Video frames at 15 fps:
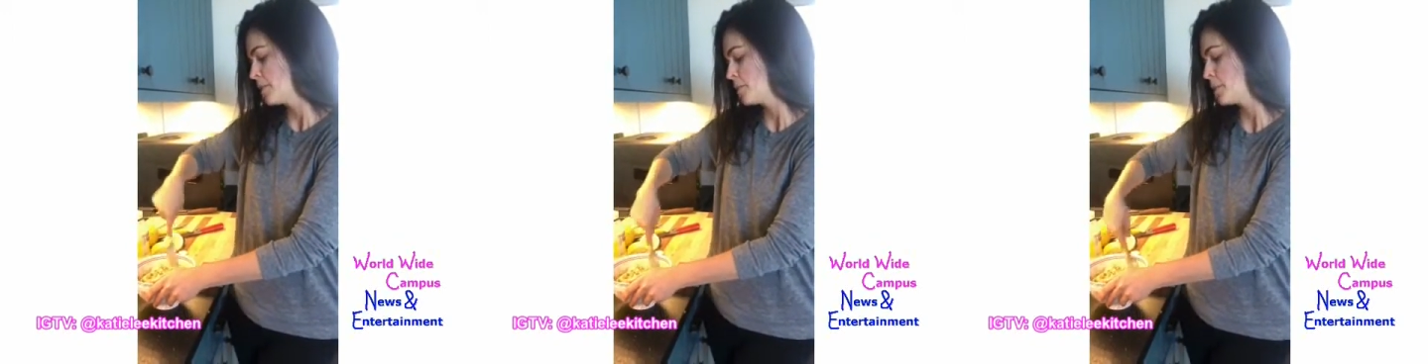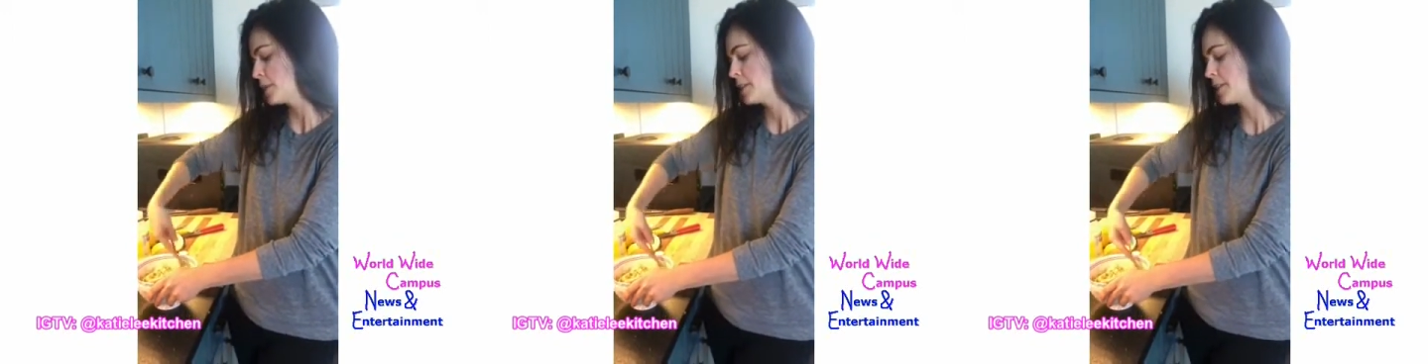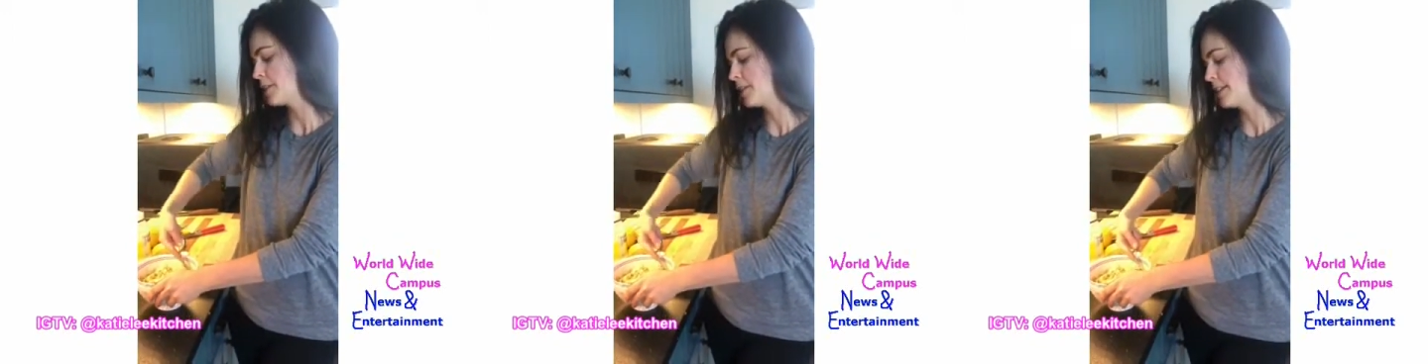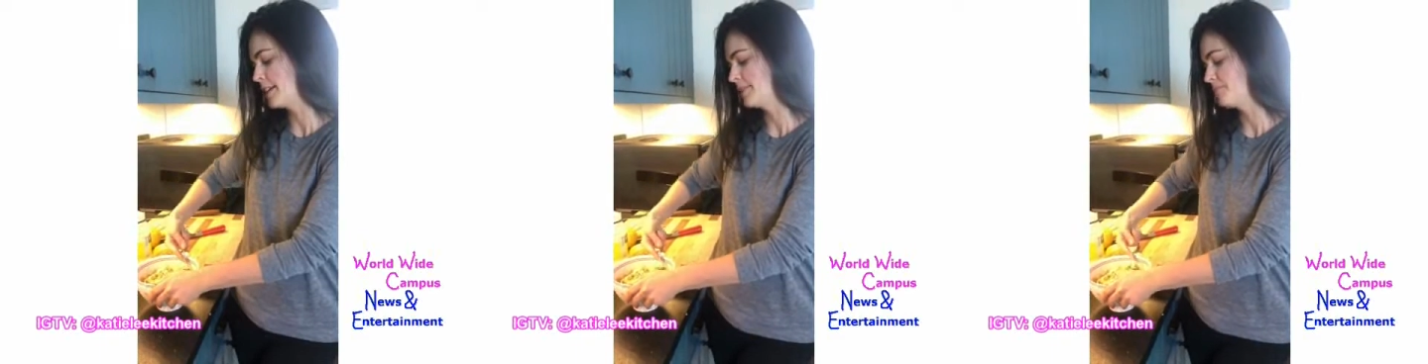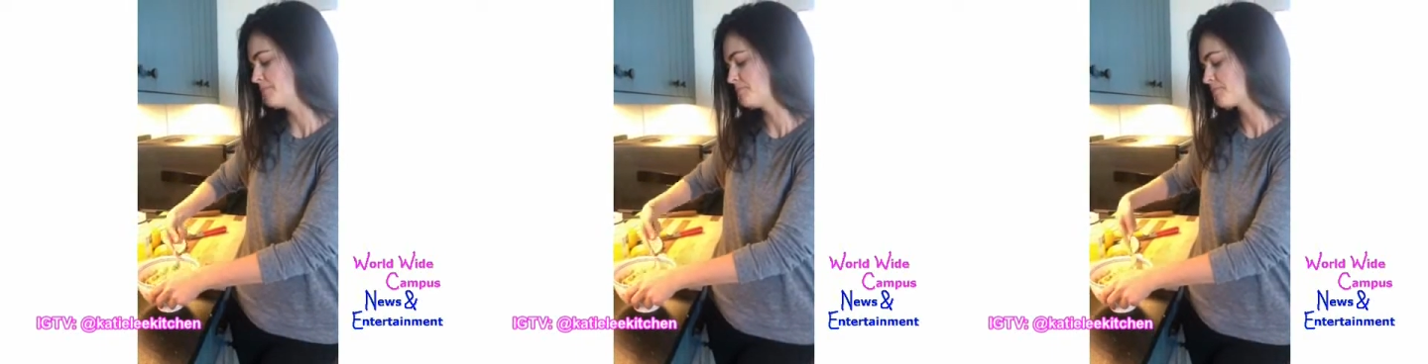Put it
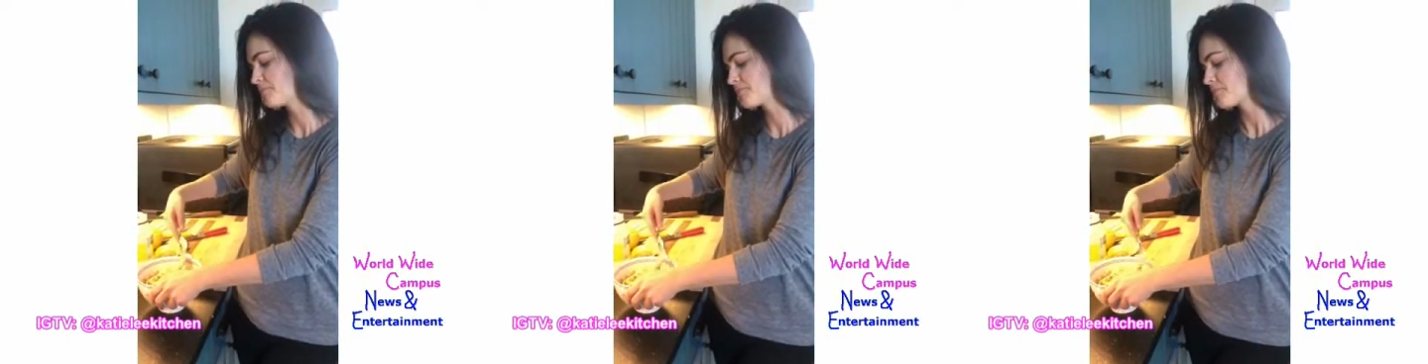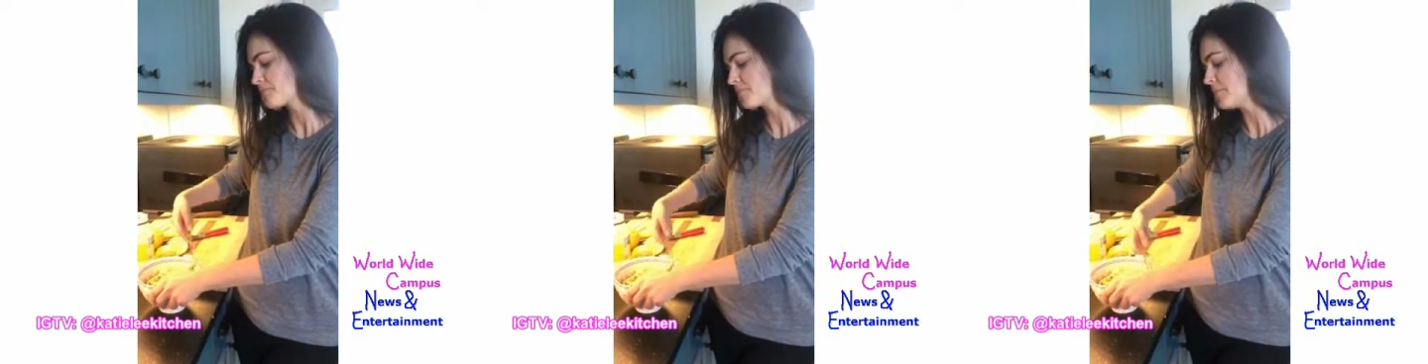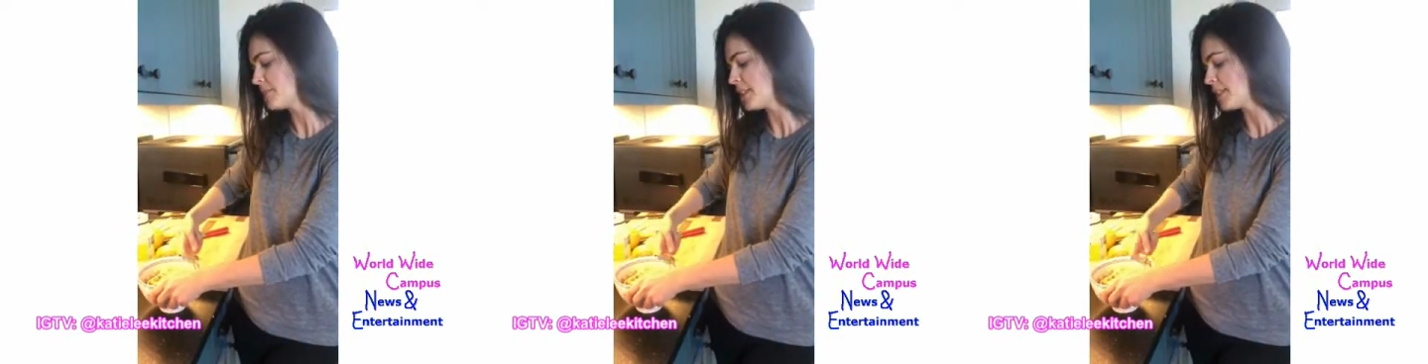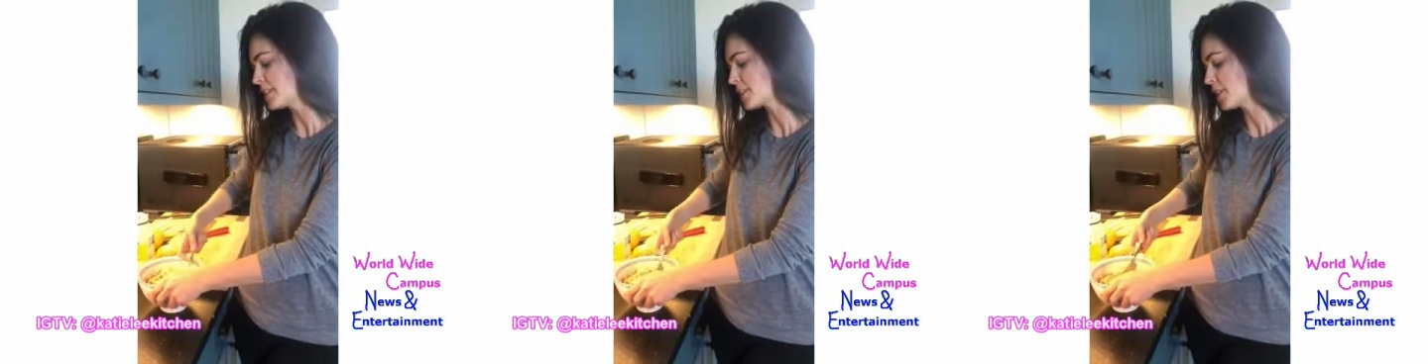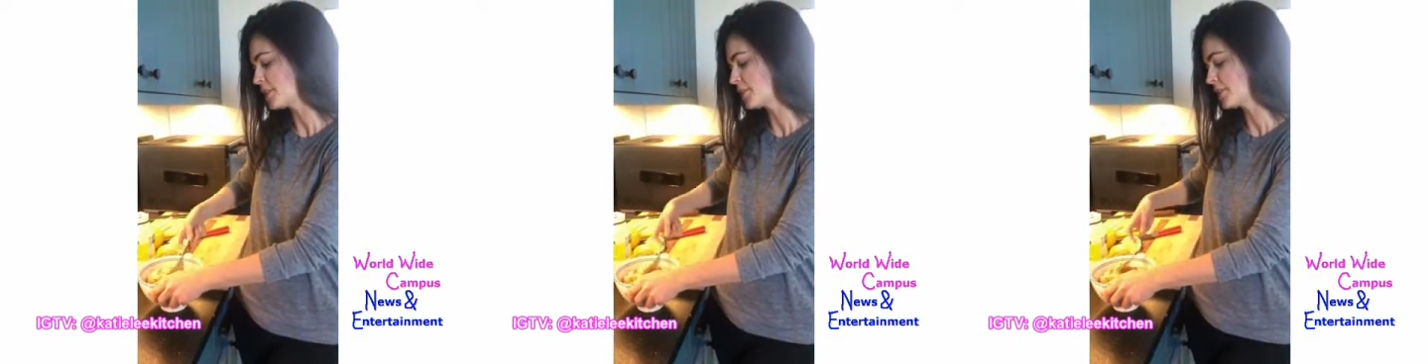on
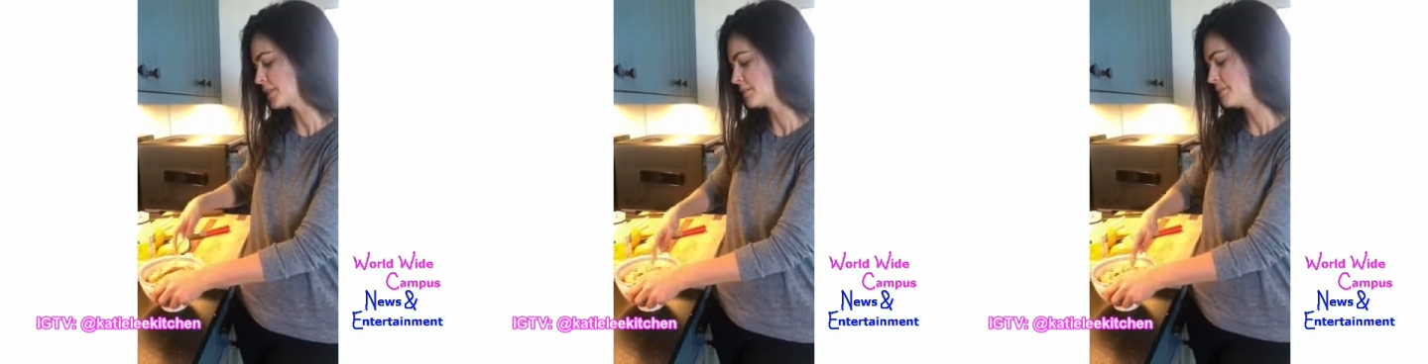toasted